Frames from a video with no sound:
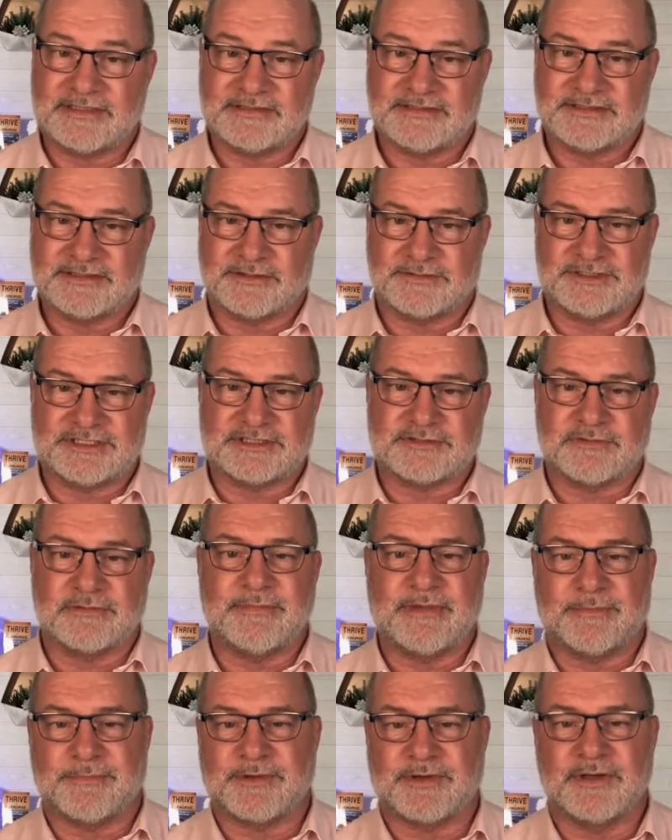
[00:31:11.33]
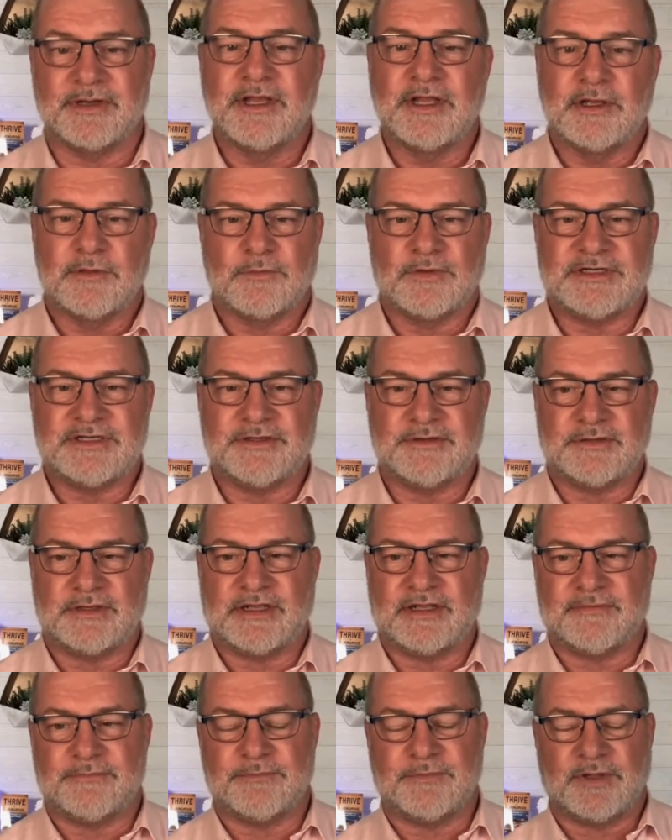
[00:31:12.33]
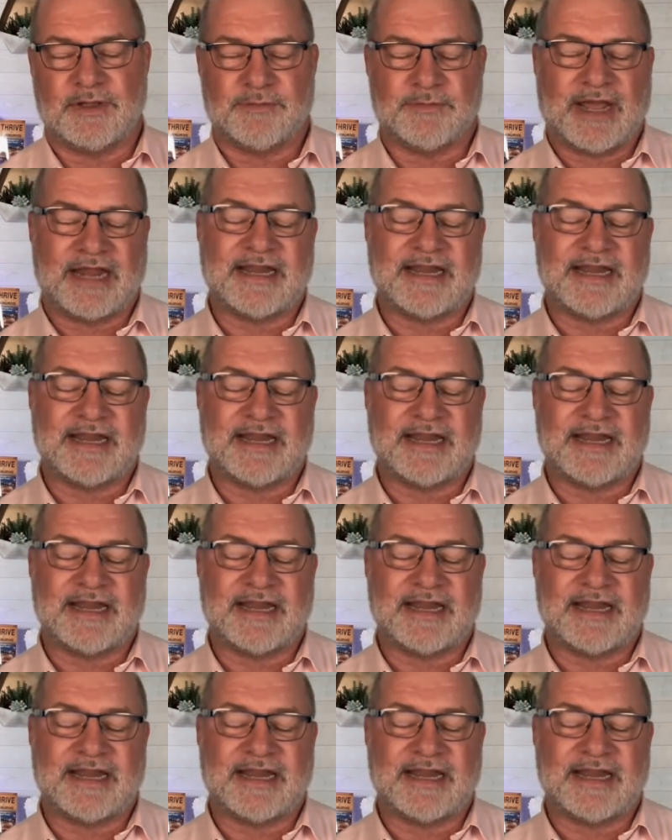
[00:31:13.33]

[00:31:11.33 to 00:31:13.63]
So just remember, I